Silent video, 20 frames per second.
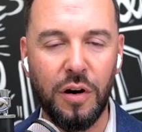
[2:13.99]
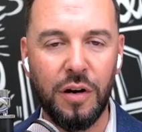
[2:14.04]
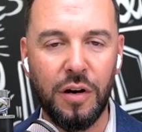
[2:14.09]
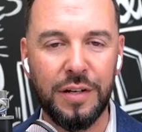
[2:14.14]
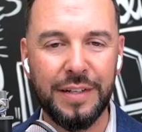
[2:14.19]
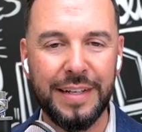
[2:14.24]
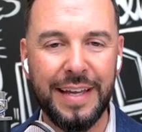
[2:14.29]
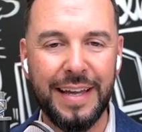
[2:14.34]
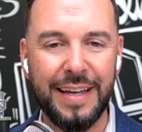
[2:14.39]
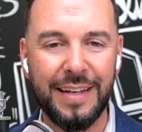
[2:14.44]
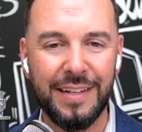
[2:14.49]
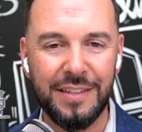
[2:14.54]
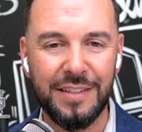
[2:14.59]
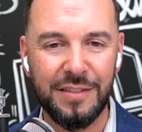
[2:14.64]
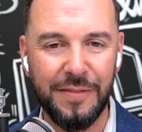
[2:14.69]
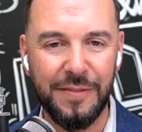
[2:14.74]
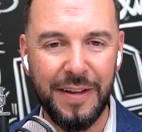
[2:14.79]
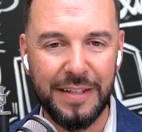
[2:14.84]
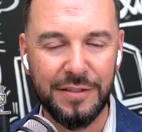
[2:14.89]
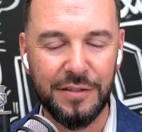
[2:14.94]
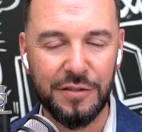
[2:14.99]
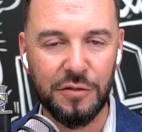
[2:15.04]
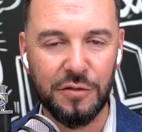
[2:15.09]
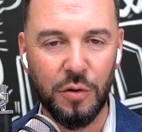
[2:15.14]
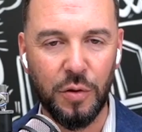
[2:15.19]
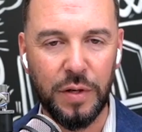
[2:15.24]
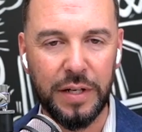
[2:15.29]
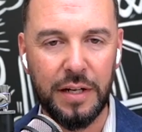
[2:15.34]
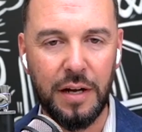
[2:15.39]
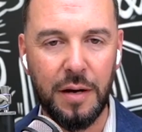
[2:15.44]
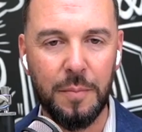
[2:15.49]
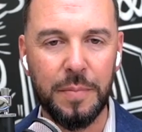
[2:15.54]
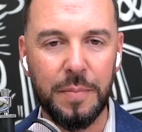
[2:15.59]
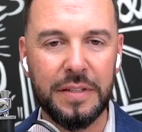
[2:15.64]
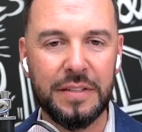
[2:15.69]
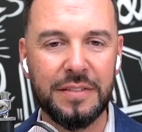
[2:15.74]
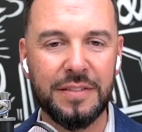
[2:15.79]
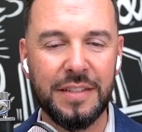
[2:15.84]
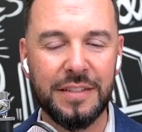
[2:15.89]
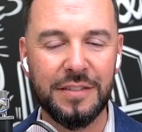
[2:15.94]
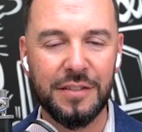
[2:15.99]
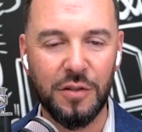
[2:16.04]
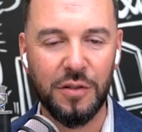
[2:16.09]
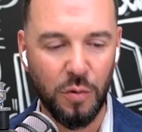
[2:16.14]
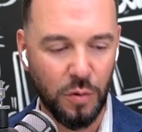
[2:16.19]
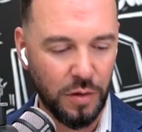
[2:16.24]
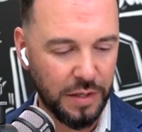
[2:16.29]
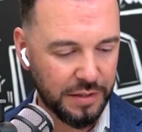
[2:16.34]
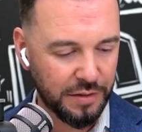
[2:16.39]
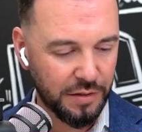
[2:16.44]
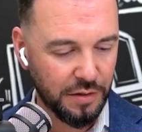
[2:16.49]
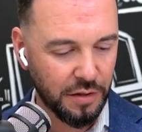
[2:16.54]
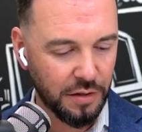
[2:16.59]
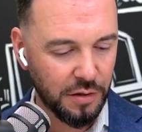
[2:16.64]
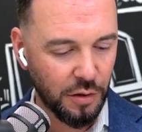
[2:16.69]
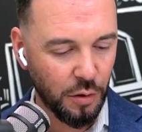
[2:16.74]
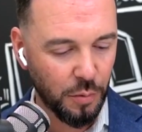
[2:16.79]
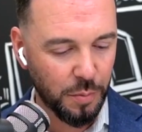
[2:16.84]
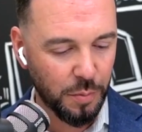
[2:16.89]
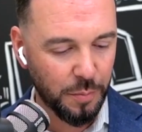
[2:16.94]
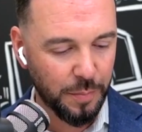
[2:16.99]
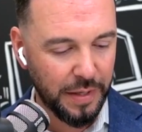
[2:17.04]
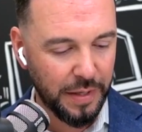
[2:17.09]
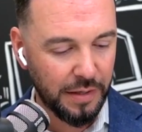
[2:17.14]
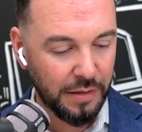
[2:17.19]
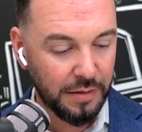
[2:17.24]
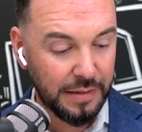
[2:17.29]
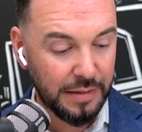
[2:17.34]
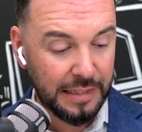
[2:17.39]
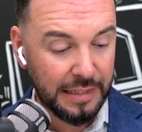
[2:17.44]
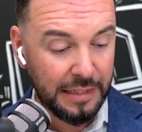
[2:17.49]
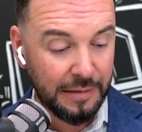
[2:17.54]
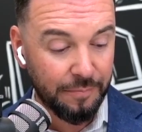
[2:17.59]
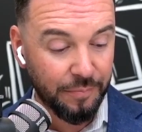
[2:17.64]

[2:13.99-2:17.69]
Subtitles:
on Canada's fastest growing companies list, according to the Globe and Mail,